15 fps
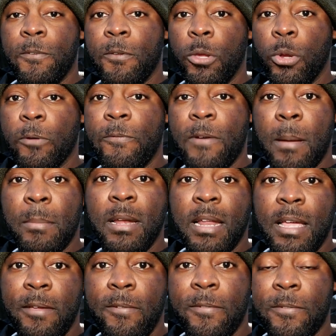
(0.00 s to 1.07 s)
Your family
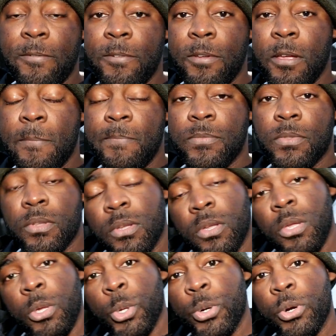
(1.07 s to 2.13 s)
life,
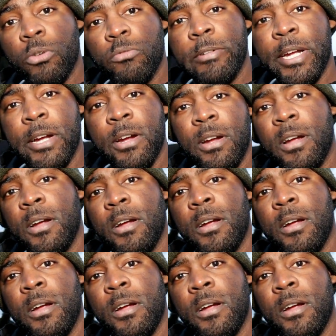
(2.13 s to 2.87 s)
your career,